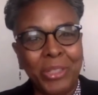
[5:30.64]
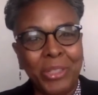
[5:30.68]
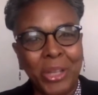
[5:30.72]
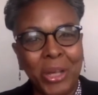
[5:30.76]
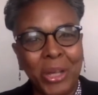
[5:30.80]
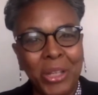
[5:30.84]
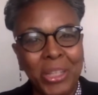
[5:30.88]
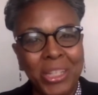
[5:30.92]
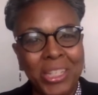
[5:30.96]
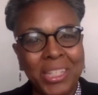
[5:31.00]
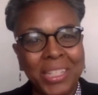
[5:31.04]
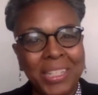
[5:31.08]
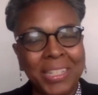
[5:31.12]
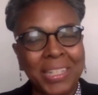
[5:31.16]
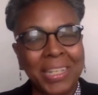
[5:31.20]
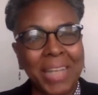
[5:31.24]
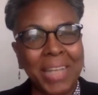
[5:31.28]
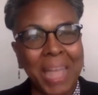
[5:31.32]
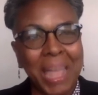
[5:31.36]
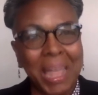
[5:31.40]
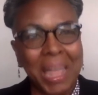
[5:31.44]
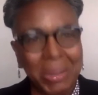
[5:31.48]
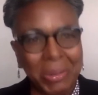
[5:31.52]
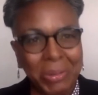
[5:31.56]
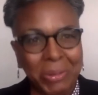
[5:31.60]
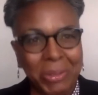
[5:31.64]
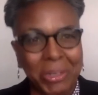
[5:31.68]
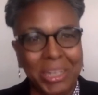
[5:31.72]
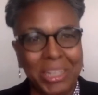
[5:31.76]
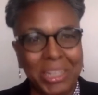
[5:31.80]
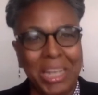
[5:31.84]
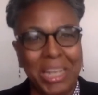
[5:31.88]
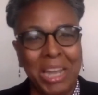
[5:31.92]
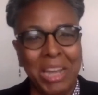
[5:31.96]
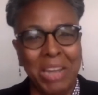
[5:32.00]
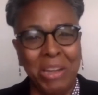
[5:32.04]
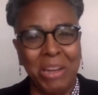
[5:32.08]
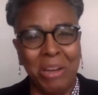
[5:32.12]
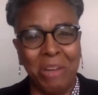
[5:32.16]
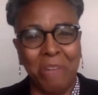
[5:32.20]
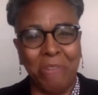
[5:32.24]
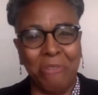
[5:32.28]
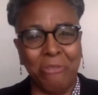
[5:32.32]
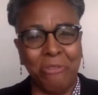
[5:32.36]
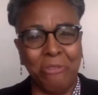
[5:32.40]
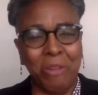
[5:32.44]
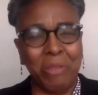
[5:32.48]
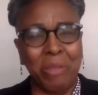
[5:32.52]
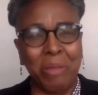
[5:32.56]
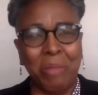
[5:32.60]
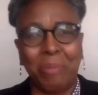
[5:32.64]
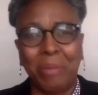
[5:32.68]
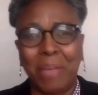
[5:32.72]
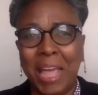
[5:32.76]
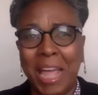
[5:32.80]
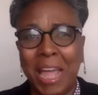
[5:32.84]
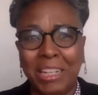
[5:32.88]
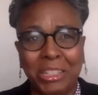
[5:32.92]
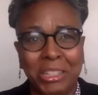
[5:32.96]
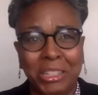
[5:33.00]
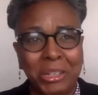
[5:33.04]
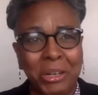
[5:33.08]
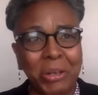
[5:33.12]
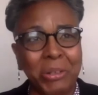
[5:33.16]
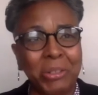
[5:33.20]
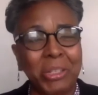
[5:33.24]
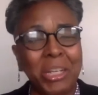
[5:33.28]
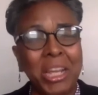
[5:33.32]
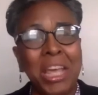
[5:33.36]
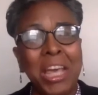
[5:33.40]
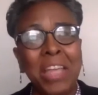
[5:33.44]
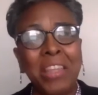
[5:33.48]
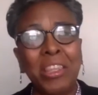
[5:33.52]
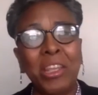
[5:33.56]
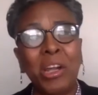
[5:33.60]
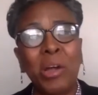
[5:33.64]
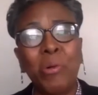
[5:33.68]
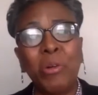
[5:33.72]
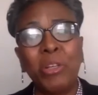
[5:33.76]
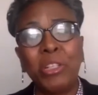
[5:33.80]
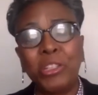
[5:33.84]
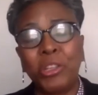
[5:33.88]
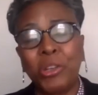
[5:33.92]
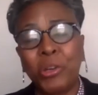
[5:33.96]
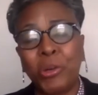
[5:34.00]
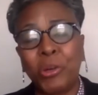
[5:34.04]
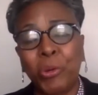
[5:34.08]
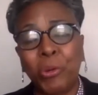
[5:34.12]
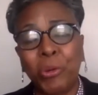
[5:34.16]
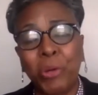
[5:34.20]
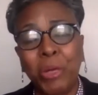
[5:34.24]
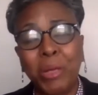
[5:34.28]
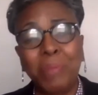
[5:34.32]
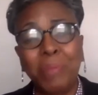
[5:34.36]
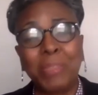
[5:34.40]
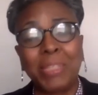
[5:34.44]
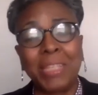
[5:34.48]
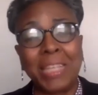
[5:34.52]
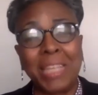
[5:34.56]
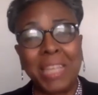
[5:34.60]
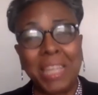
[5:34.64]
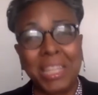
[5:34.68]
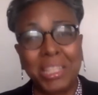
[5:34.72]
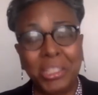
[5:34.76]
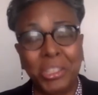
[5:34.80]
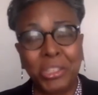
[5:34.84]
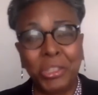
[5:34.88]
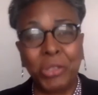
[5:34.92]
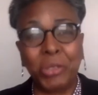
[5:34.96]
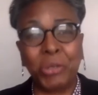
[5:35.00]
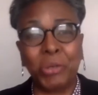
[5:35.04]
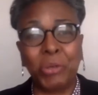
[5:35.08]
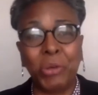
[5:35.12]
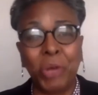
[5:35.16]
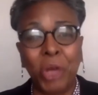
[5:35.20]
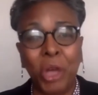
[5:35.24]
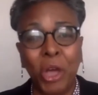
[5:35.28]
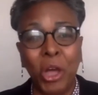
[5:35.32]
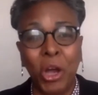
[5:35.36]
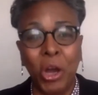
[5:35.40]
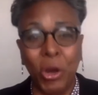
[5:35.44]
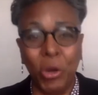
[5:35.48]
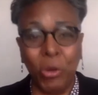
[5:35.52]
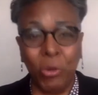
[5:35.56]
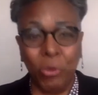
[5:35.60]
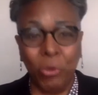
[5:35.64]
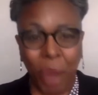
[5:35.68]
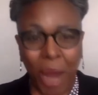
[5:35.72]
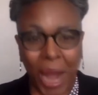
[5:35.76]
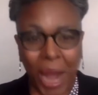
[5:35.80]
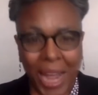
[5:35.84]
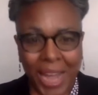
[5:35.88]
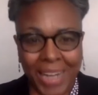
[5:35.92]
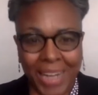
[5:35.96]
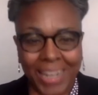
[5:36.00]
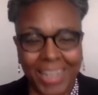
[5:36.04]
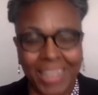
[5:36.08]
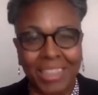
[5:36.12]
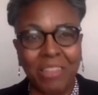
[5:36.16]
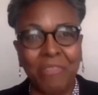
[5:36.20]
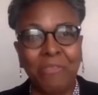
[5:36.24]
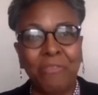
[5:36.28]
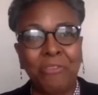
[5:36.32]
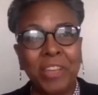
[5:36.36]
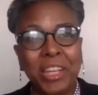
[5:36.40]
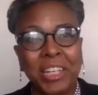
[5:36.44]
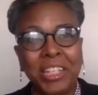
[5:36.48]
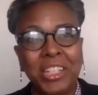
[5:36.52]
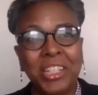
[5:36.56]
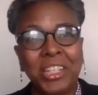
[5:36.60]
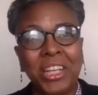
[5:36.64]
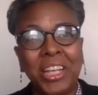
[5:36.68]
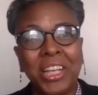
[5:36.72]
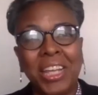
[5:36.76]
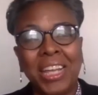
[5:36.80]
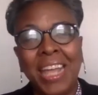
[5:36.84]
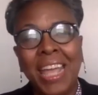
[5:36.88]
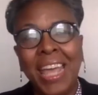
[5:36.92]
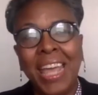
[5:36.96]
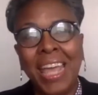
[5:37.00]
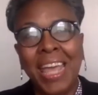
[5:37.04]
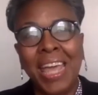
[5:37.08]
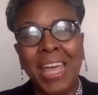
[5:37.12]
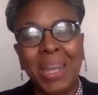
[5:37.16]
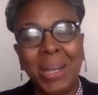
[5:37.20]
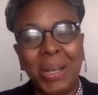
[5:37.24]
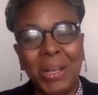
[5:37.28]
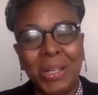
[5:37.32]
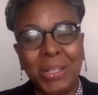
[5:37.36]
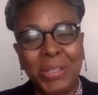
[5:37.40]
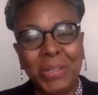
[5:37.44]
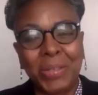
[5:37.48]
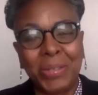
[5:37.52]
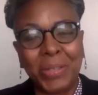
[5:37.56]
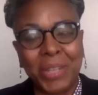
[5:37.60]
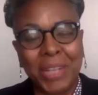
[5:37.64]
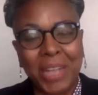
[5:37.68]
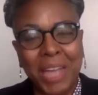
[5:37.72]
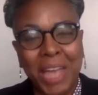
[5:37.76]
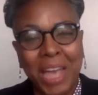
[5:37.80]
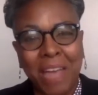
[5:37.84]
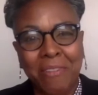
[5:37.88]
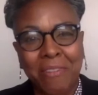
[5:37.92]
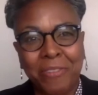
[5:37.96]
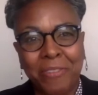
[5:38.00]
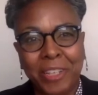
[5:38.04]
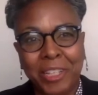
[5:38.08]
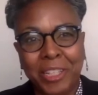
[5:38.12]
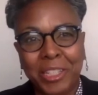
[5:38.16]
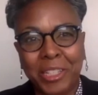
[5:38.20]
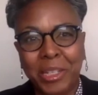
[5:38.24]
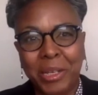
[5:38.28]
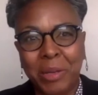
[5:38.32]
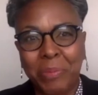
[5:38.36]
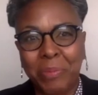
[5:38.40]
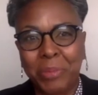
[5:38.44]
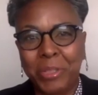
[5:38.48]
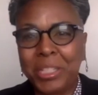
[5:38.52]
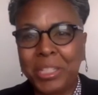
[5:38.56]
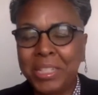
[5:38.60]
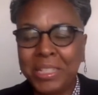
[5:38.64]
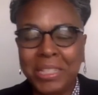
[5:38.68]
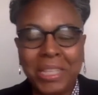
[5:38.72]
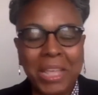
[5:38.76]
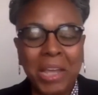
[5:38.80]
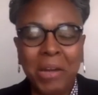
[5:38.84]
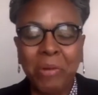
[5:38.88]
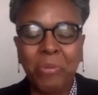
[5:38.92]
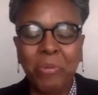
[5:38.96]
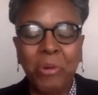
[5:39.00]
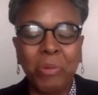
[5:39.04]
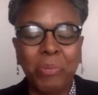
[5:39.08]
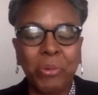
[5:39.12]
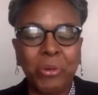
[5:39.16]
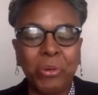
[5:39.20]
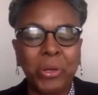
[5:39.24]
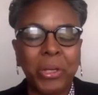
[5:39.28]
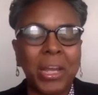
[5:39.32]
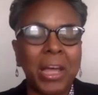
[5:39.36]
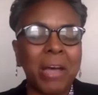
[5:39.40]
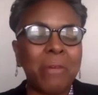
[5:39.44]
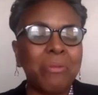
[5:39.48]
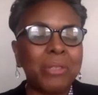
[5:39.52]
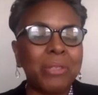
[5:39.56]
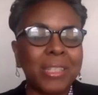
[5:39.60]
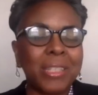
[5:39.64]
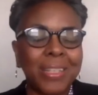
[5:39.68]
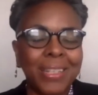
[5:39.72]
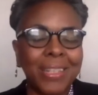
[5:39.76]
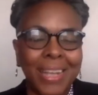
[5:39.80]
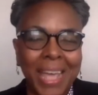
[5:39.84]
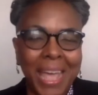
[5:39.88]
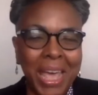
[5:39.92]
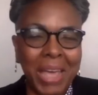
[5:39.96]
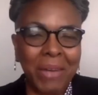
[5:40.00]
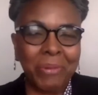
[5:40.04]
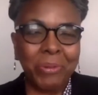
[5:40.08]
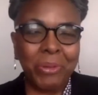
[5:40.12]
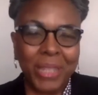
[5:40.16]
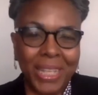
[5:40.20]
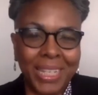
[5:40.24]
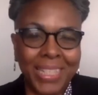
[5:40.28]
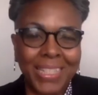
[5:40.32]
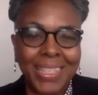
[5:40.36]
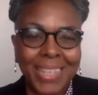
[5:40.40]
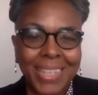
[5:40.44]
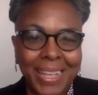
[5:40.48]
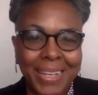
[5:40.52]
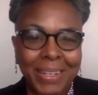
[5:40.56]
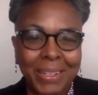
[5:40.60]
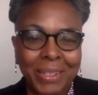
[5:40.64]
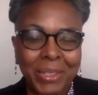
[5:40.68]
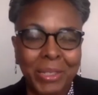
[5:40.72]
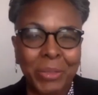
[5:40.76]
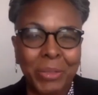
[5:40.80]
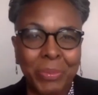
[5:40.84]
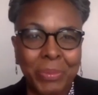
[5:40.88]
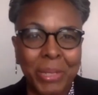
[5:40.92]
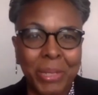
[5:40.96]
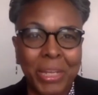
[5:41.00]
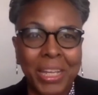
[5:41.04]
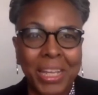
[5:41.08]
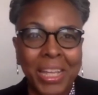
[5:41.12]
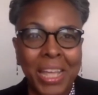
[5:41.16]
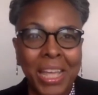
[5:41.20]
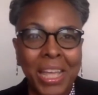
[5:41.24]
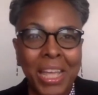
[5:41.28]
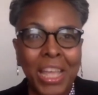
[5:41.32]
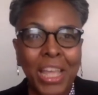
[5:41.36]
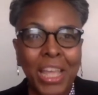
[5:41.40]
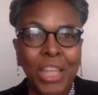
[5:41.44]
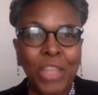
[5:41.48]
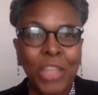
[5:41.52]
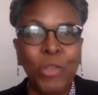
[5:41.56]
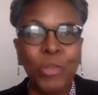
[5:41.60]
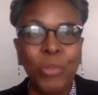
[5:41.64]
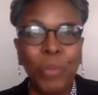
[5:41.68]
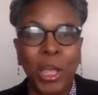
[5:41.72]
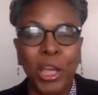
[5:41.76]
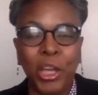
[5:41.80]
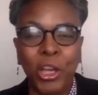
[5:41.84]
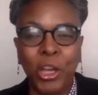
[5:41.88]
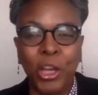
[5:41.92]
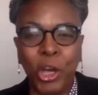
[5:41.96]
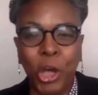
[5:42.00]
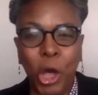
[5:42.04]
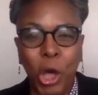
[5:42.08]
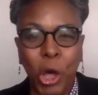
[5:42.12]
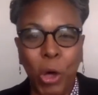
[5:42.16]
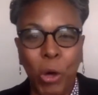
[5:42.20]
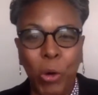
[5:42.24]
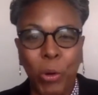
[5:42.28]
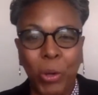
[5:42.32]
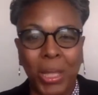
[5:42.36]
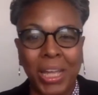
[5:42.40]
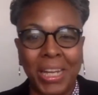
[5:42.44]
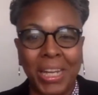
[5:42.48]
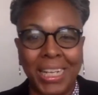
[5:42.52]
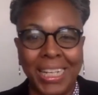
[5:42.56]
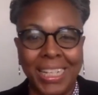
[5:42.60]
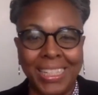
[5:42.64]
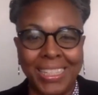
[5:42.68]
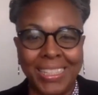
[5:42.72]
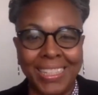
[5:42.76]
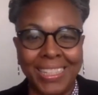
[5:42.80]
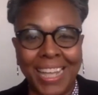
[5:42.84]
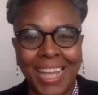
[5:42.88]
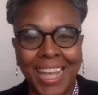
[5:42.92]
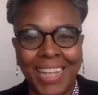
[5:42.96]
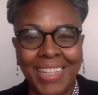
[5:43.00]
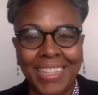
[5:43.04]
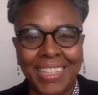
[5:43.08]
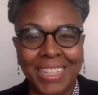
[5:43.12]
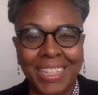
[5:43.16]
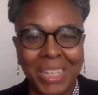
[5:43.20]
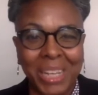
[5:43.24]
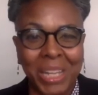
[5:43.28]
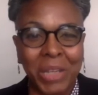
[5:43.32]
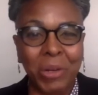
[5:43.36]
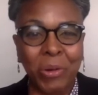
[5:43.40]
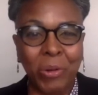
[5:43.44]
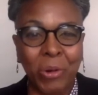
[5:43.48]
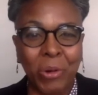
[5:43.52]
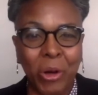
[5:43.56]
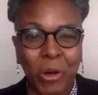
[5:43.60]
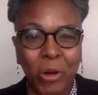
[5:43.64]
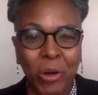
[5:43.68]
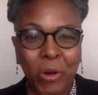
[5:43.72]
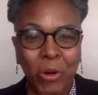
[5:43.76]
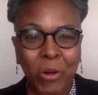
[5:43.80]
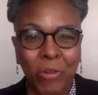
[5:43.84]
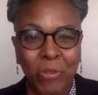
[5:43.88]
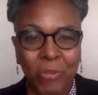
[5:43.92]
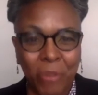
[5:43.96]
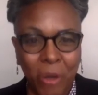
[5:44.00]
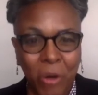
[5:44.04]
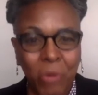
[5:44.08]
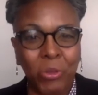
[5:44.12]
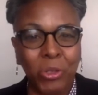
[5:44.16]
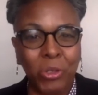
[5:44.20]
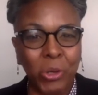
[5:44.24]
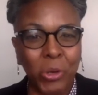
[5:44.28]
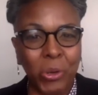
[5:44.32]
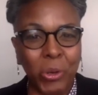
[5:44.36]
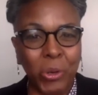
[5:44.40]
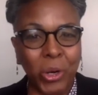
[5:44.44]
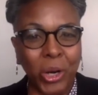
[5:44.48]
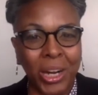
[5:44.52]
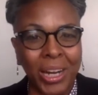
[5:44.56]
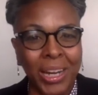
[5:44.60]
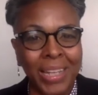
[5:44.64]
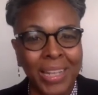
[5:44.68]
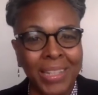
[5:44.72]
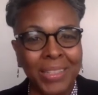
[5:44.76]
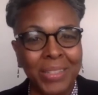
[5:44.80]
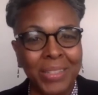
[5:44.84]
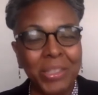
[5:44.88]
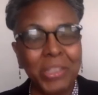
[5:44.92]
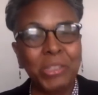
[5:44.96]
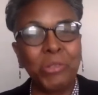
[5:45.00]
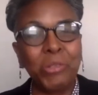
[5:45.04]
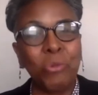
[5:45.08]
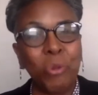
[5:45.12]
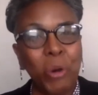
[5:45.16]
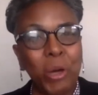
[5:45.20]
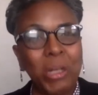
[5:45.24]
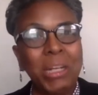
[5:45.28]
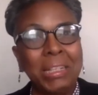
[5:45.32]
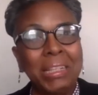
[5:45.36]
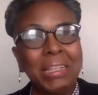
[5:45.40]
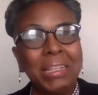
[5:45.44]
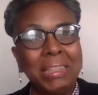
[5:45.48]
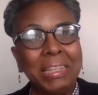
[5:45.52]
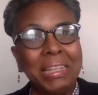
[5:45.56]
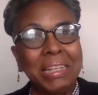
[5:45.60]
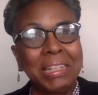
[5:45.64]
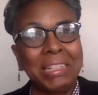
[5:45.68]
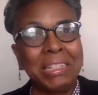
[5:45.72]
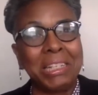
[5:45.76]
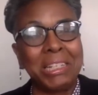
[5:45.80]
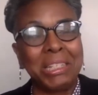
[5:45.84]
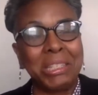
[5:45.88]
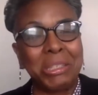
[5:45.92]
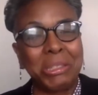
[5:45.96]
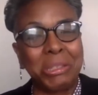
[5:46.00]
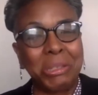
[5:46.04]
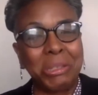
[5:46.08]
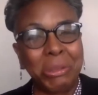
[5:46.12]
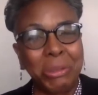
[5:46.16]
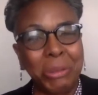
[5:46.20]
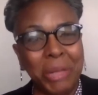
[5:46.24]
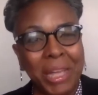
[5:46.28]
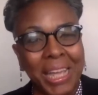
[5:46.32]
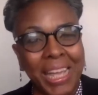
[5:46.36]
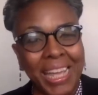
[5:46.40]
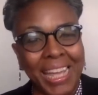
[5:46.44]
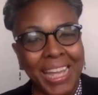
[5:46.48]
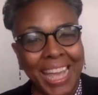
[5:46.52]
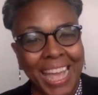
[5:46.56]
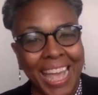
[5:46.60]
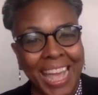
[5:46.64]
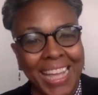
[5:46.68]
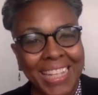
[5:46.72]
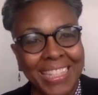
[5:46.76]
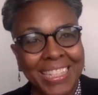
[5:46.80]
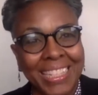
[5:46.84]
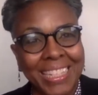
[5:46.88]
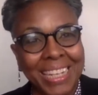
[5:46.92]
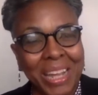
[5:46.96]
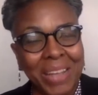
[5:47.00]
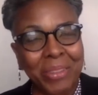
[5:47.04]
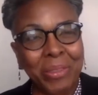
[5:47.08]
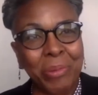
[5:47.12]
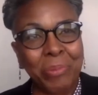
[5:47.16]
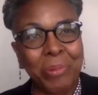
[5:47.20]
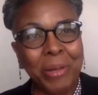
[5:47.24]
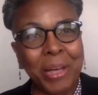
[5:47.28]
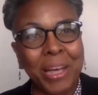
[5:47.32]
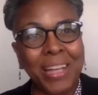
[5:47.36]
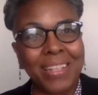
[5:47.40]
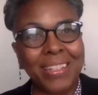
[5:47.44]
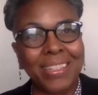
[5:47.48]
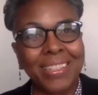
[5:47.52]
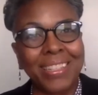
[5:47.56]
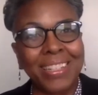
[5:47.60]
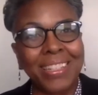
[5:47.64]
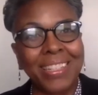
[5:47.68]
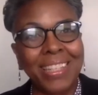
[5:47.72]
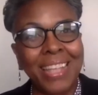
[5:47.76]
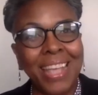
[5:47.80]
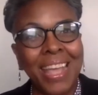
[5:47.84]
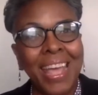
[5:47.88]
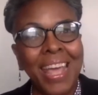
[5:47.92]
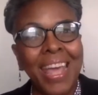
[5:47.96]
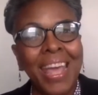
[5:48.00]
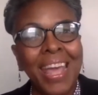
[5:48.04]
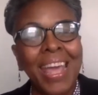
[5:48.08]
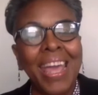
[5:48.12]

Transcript: there's all this language, from the Black church that always creeps into her writing, the fiction and also the nonfiction. But she said at one point, I was glad when they said unto me, you may go and collect Negro folklore. This is one of the things she's doing as an anthropologist.